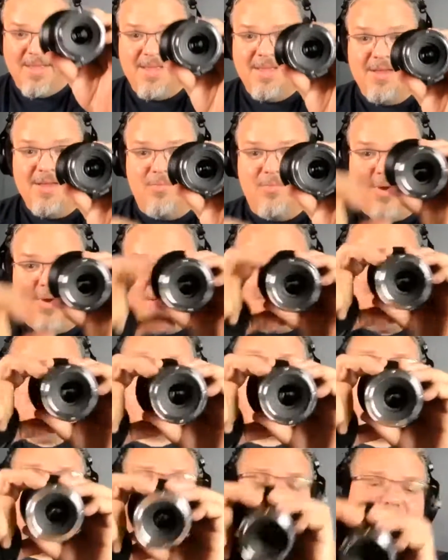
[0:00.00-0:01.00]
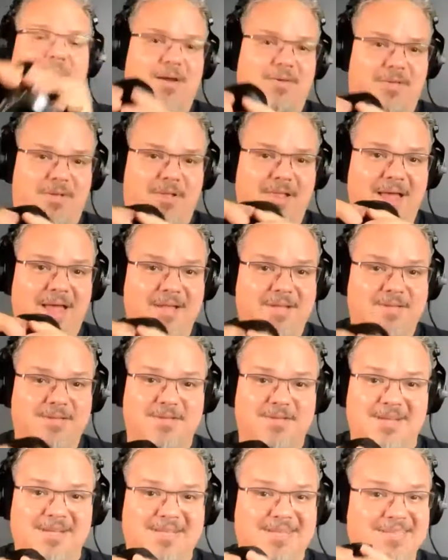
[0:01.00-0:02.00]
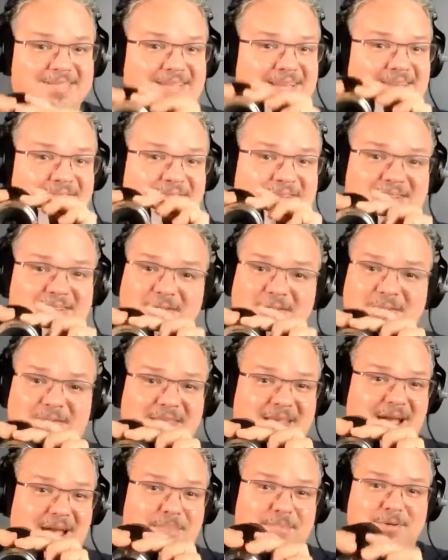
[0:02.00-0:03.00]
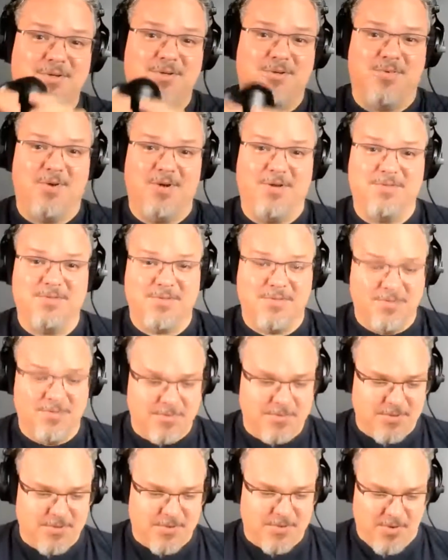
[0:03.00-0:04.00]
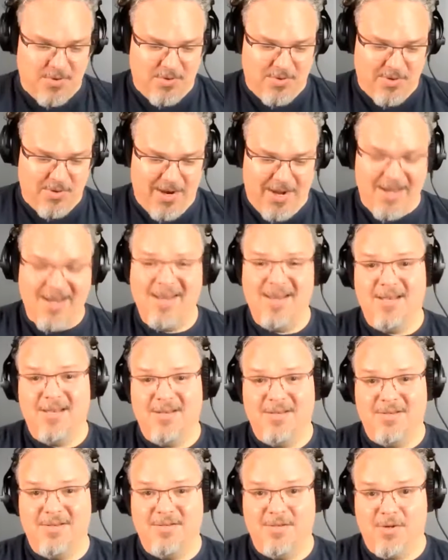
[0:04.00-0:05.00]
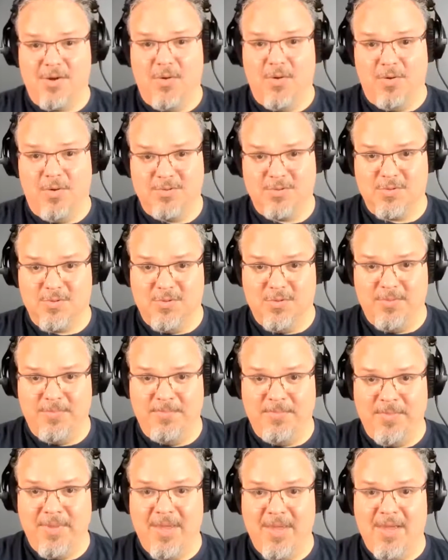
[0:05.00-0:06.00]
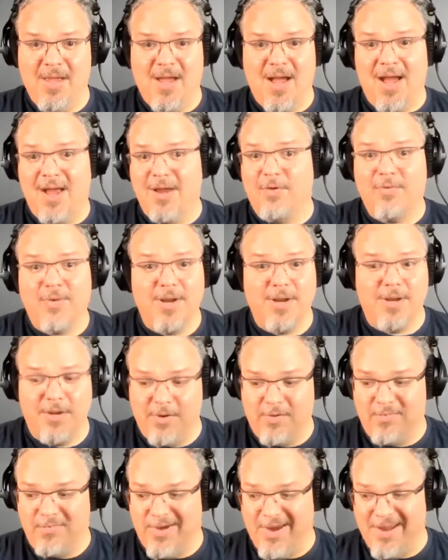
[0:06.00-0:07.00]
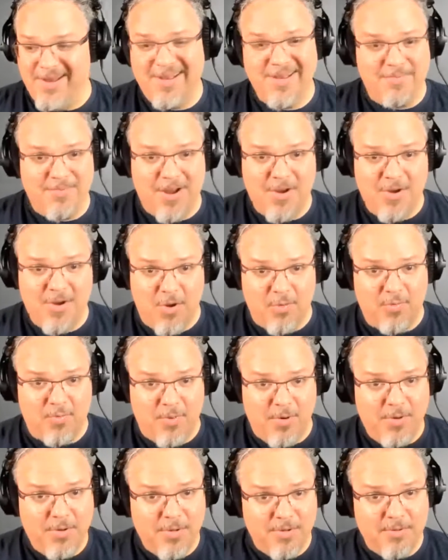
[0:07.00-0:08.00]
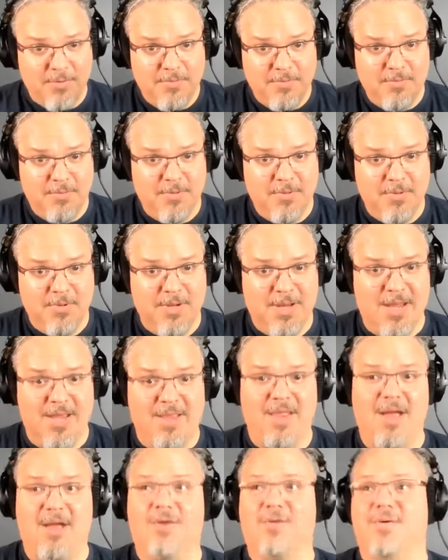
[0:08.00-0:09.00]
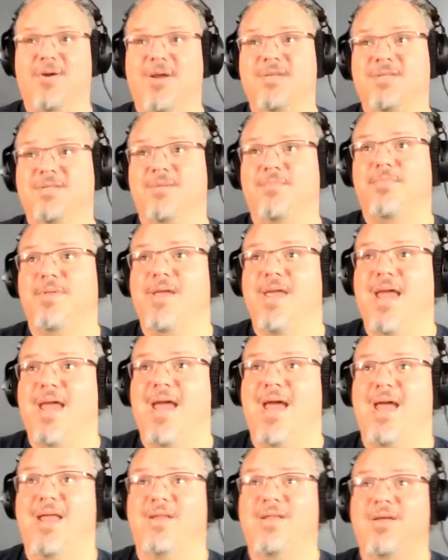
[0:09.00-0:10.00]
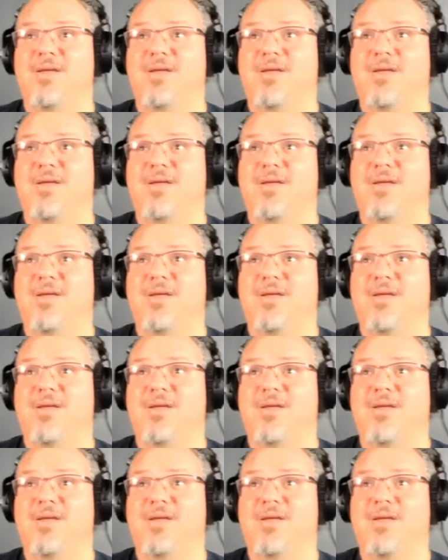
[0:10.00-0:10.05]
When you stop down the lens, it doesn't even tell you what the aperture was. So I needed to go old school. I created a grid in my notebook, and that grid simply had,